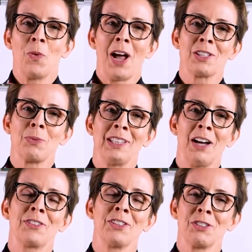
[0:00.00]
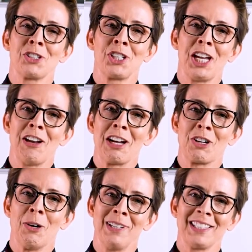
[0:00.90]
as we love to share our
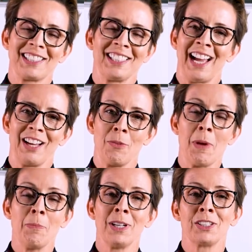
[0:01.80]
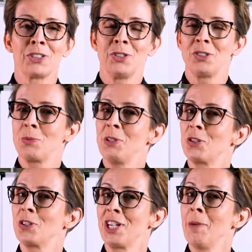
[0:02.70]
comments today, remember to switch
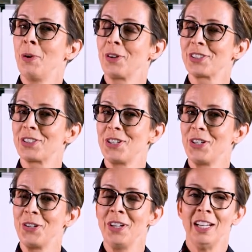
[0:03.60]
your chat box to